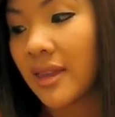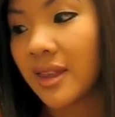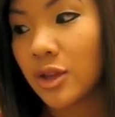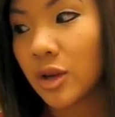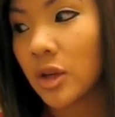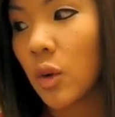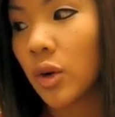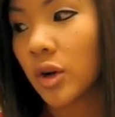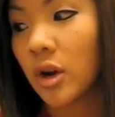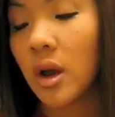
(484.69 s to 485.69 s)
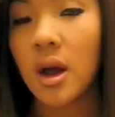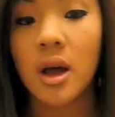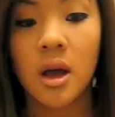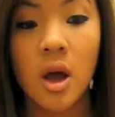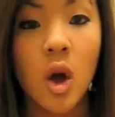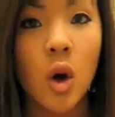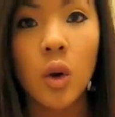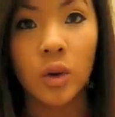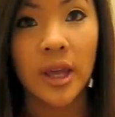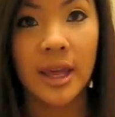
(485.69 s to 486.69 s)
and then you can order a
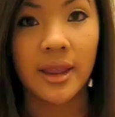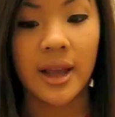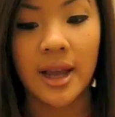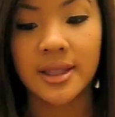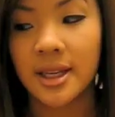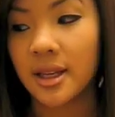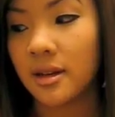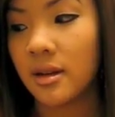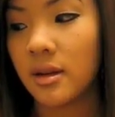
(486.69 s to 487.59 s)
whole kit like I did.